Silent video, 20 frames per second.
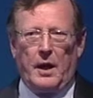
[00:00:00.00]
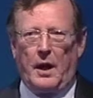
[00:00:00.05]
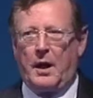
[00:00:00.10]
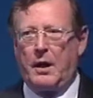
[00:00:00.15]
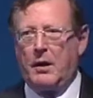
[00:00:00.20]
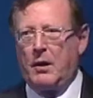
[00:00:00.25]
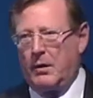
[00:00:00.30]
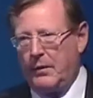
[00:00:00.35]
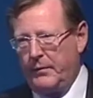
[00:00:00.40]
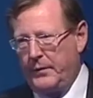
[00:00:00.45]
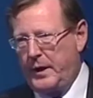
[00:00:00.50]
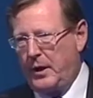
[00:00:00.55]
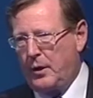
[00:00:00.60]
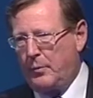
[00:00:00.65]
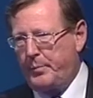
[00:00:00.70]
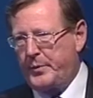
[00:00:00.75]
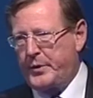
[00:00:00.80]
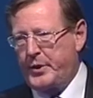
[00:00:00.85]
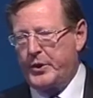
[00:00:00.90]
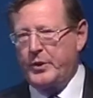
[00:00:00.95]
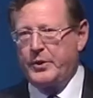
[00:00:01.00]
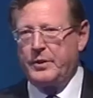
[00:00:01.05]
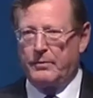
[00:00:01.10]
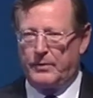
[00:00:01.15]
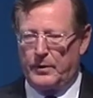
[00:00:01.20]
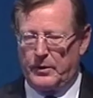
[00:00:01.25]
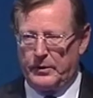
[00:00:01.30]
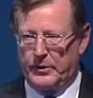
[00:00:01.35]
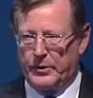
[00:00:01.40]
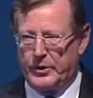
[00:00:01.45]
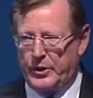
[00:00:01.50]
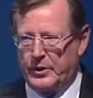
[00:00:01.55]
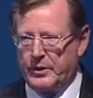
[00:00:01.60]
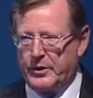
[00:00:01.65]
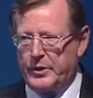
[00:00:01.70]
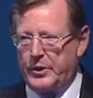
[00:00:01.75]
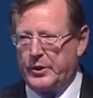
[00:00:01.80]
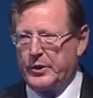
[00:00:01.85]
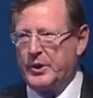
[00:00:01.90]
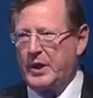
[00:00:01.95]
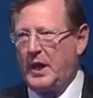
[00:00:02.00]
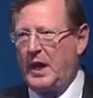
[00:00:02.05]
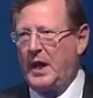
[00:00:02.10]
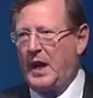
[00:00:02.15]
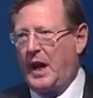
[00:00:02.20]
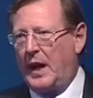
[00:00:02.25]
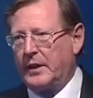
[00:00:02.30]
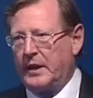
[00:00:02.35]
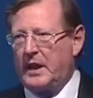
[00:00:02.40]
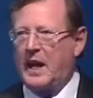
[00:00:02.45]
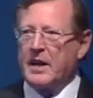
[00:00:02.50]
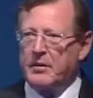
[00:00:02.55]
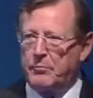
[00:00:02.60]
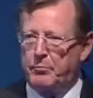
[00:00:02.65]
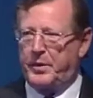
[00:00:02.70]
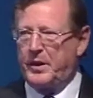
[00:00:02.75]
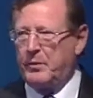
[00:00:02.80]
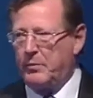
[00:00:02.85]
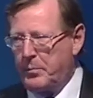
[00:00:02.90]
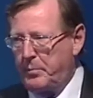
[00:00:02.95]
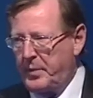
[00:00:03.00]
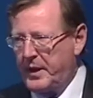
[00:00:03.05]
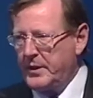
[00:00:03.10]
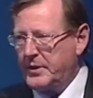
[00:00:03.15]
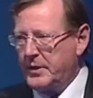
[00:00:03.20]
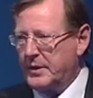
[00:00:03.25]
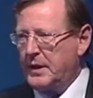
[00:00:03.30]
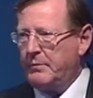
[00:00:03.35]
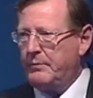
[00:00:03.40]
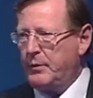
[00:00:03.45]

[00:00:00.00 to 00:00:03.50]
on the opposition of all the churches and can't be repeated,